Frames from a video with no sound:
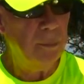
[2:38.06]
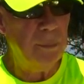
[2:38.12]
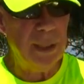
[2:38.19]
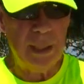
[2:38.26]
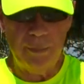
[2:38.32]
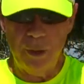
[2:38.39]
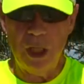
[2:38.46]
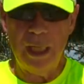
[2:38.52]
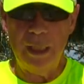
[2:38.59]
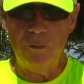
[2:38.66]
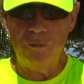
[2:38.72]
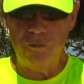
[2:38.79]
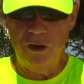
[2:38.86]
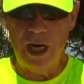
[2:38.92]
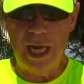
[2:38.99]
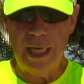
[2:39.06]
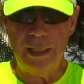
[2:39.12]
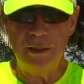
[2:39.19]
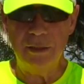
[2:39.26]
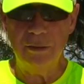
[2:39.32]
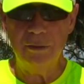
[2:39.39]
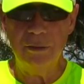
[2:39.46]
But he bought it right.
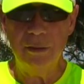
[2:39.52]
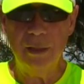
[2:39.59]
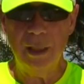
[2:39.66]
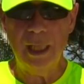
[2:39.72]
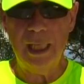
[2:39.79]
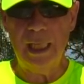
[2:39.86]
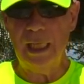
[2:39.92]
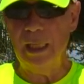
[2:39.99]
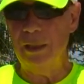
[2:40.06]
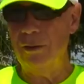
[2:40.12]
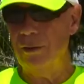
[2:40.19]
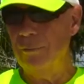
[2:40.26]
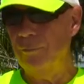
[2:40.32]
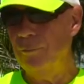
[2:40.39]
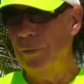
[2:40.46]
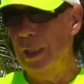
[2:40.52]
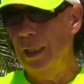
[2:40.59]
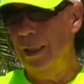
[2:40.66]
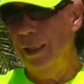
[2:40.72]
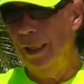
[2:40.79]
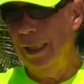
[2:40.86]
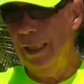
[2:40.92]
And
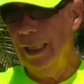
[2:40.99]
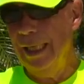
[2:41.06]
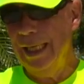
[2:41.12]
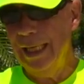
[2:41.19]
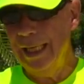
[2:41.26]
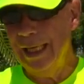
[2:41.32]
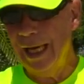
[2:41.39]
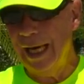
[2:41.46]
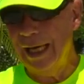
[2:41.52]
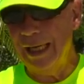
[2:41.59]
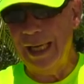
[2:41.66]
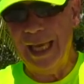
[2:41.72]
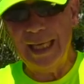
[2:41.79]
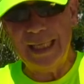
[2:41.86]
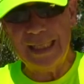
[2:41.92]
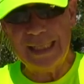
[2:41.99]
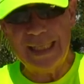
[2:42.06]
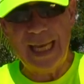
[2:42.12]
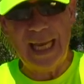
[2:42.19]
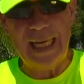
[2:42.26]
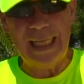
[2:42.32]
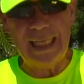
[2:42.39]
unlike his
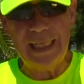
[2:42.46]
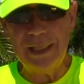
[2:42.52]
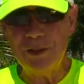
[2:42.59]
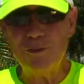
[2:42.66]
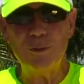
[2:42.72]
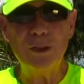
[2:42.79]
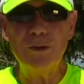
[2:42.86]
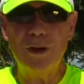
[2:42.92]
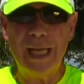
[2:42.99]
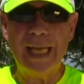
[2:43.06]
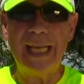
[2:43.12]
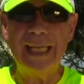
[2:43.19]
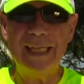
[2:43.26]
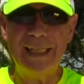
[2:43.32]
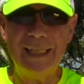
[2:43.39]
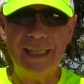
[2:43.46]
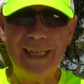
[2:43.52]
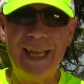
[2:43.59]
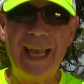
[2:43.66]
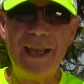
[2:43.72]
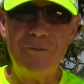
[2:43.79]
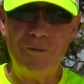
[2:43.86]
daddy, he's real handy
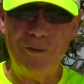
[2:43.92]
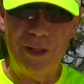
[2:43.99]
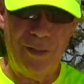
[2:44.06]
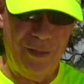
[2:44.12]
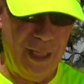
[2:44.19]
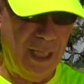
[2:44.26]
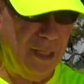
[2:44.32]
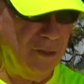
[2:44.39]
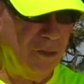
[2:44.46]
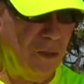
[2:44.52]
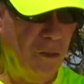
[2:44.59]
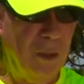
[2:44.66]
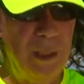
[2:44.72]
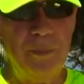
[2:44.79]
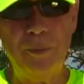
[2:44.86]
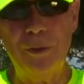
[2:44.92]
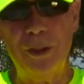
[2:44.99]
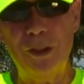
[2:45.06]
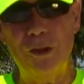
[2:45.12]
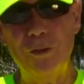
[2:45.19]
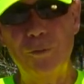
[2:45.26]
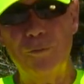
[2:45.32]
at everything. So he
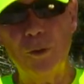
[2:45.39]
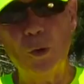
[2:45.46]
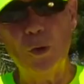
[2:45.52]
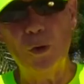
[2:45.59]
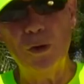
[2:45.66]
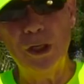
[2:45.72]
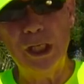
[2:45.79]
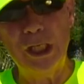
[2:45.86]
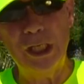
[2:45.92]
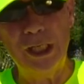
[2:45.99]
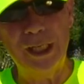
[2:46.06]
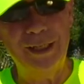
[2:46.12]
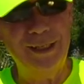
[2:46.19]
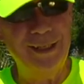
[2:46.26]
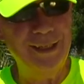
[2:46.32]
put a new floor in it,